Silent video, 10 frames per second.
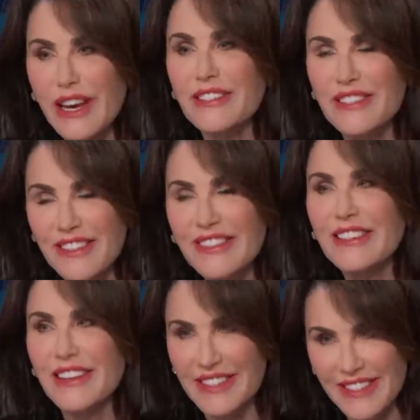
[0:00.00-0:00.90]
Yes,
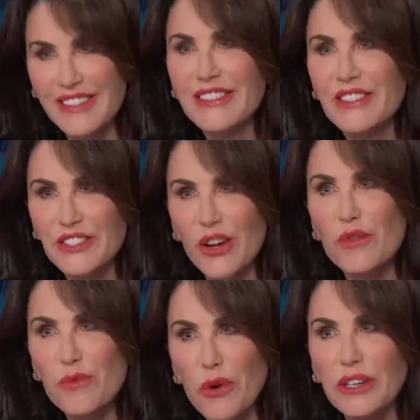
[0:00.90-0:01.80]
yes, it's
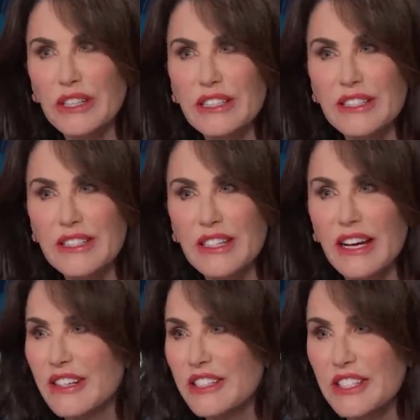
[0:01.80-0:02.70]
so important, and it's
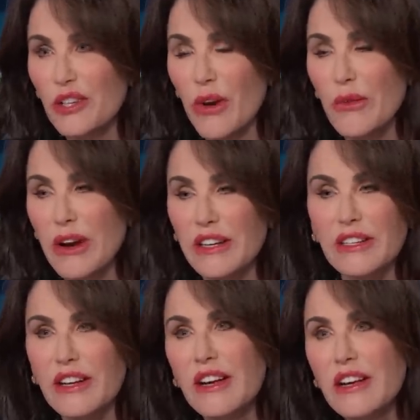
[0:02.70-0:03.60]
uh, just a great way
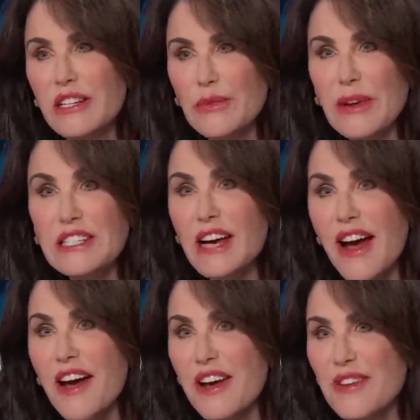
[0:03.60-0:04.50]
to spend
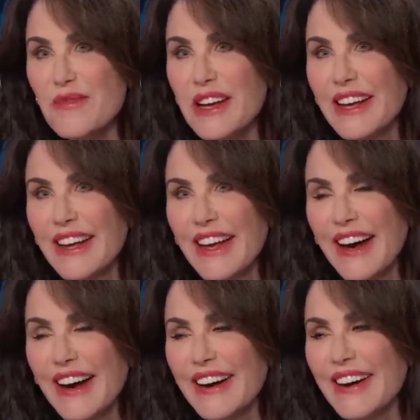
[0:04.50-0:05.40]
time
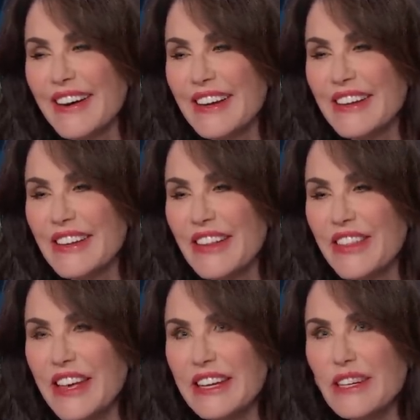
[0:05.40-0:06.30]
uh,
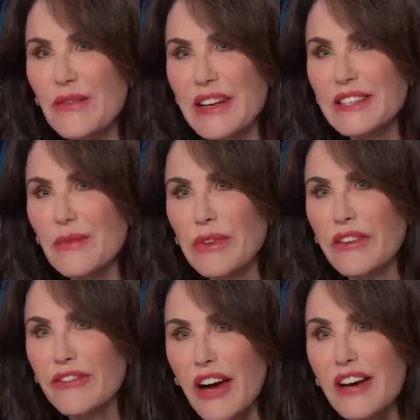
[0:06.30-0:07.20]
thinking about something
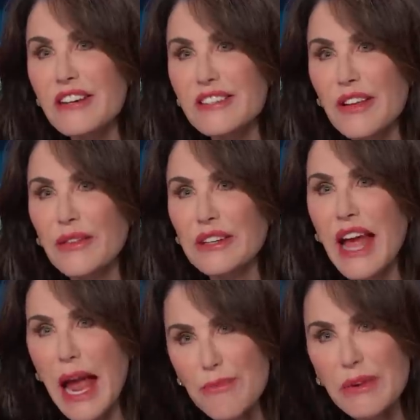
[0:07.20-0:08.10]
fun, something
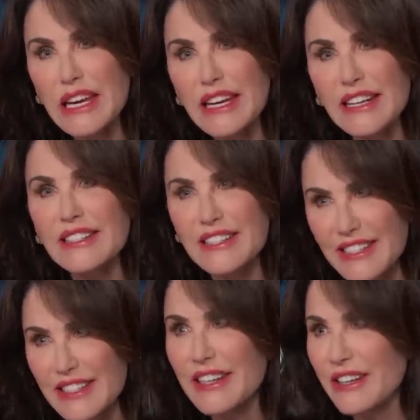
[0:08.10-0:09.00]
happy,
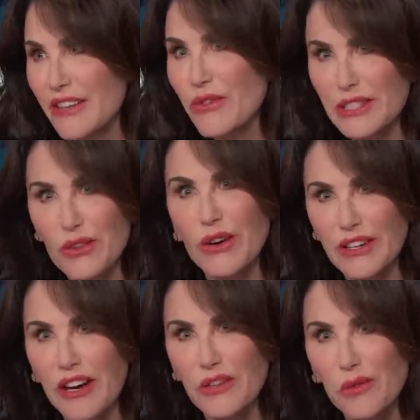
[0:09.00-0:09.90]
instead of what's
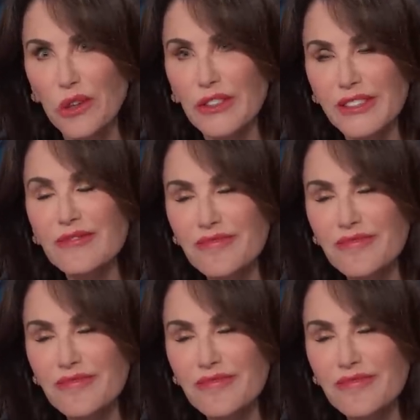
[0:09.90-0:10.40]
going on in the world.